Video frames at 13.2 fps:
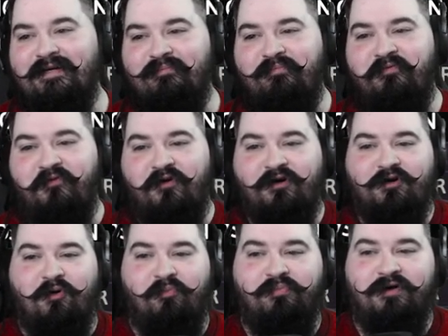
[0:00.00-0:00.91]
Before I
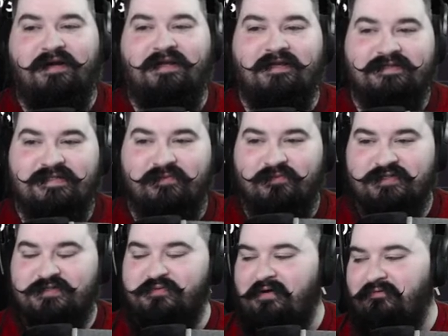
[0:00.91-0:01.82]
go breaking
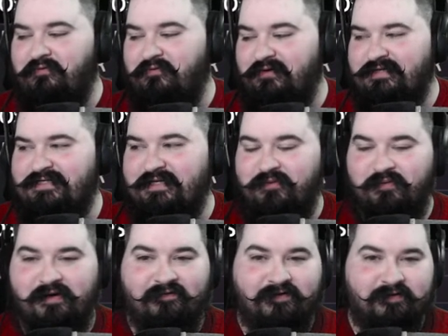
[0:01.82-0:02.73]
someone's 12 or 14 or
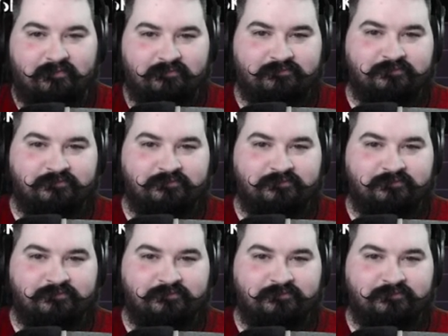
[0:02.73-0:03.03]
whatever.